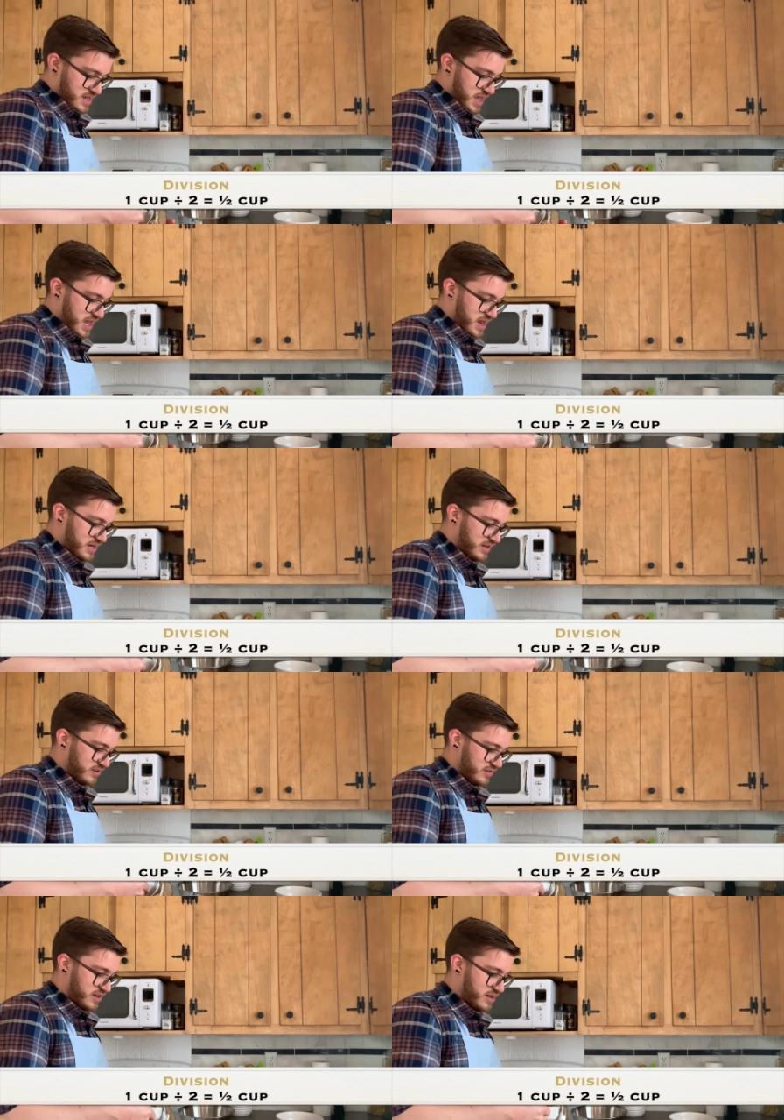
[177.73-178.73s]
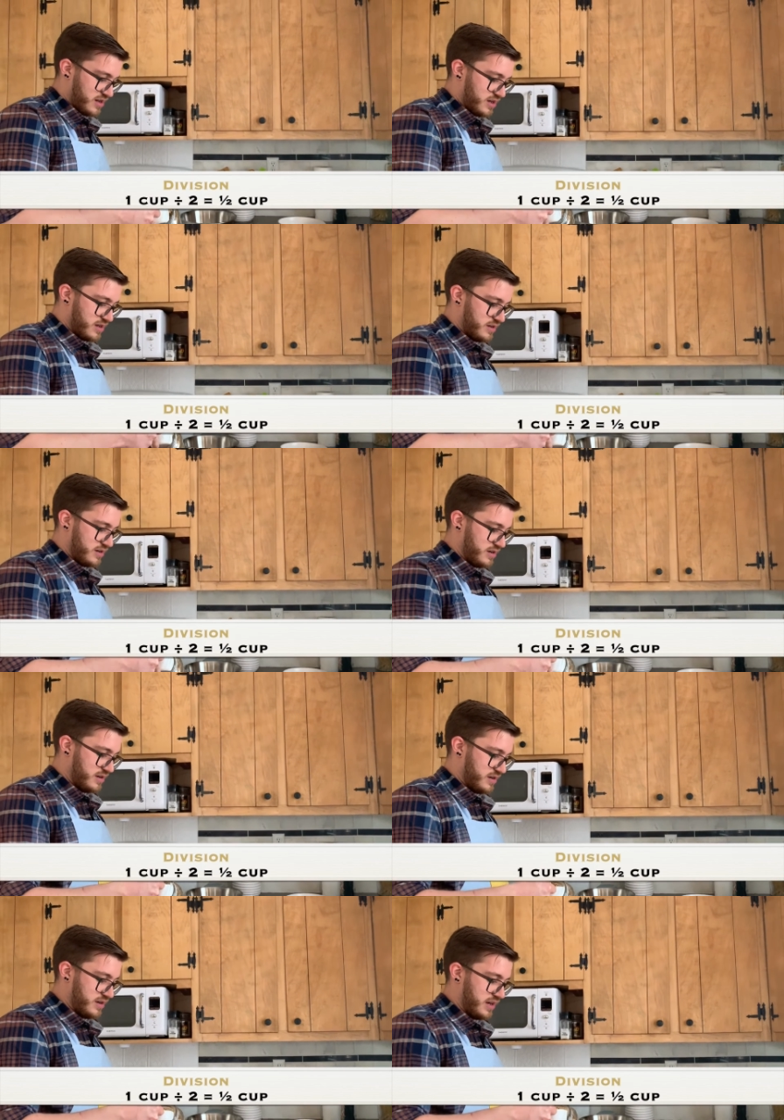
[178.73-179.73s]
And it's
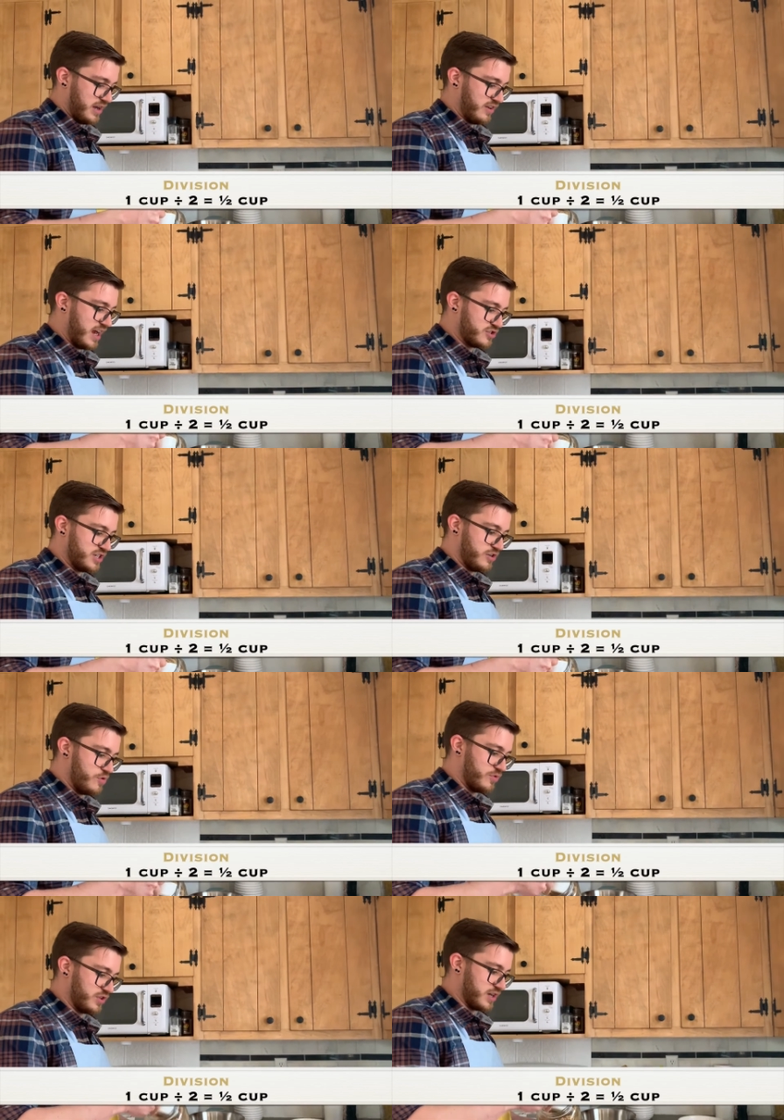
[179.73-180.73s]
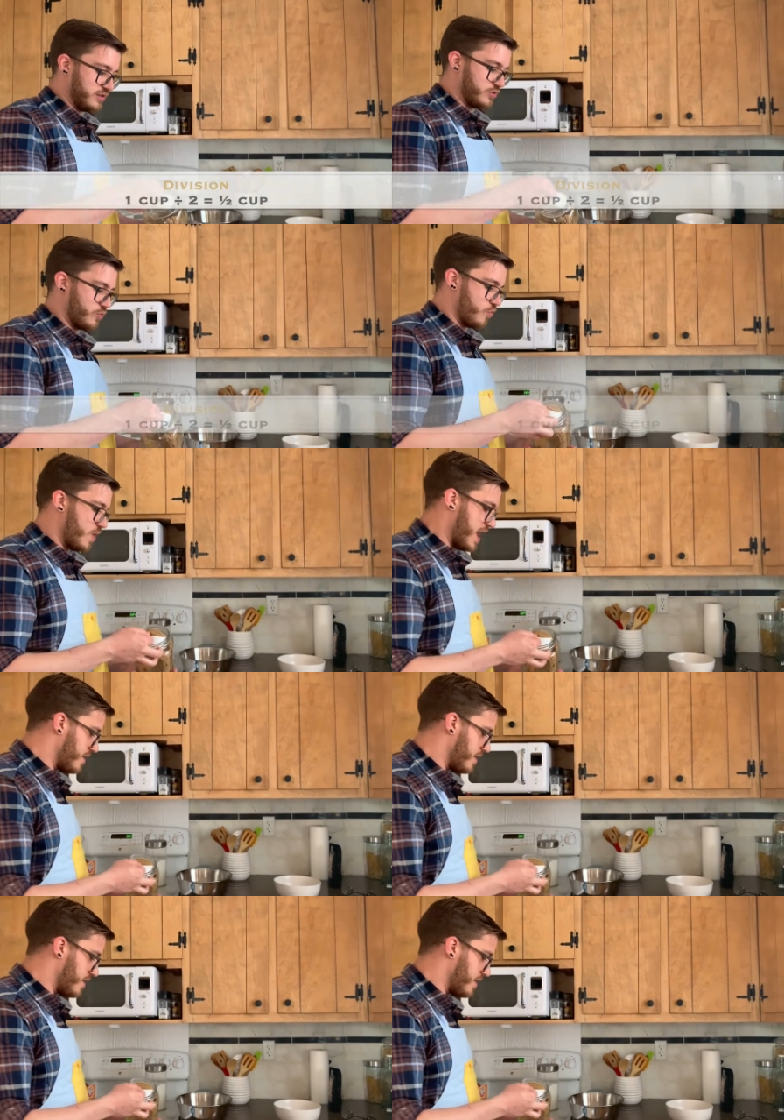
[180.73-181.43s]
actually almost like a little wet.